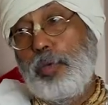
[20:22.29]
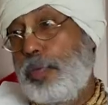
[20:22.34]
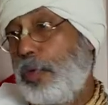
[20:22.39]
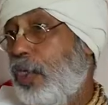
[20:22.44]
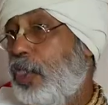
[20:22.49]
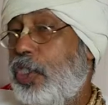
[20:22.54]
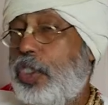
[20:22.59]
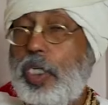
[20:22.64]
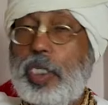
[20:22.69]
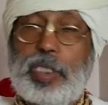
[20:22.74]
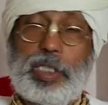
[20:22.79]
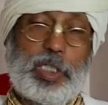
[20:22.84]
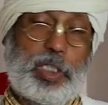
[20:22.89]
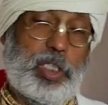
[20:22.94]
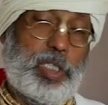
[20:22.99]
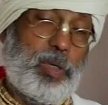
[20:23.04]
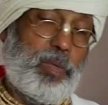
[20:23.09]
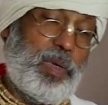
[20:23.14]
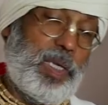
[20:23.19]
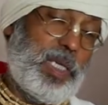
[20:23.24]
Upanishad
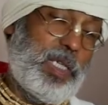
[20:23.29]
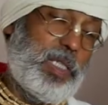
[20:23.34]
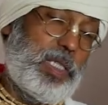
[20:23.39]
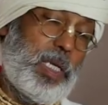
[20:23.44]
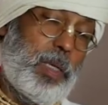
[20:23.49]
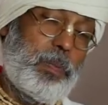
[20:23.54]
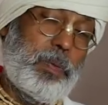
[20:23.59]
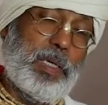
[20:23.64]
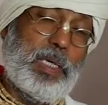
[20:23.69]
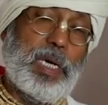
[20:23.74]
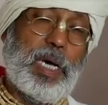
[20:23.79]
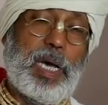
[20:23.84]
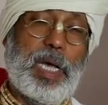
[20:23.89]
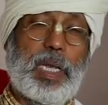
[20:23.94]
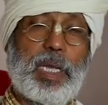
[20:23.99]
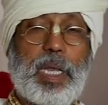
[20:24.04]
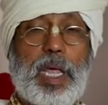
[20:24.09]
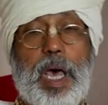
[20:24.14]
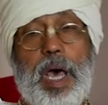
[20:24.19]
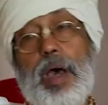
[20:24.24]
is very
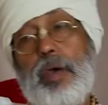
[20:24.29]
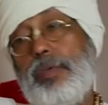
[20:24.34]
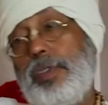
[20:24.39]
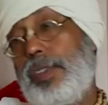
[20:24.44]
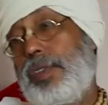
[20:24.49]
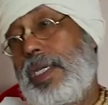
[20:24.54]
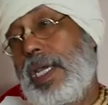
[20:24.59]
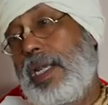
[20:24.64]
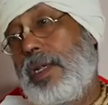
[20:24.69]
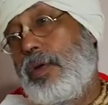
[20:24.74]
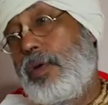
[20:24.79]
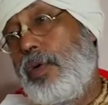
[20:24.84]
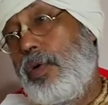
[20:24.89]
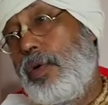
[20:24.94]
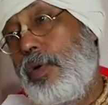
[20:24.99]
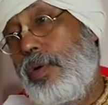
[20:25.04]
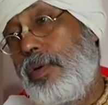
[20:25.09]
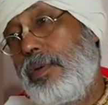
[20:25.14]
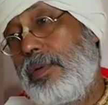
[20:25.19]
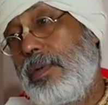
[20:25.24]
typical, how you can
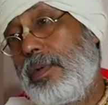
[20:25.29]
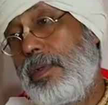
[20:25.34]
go.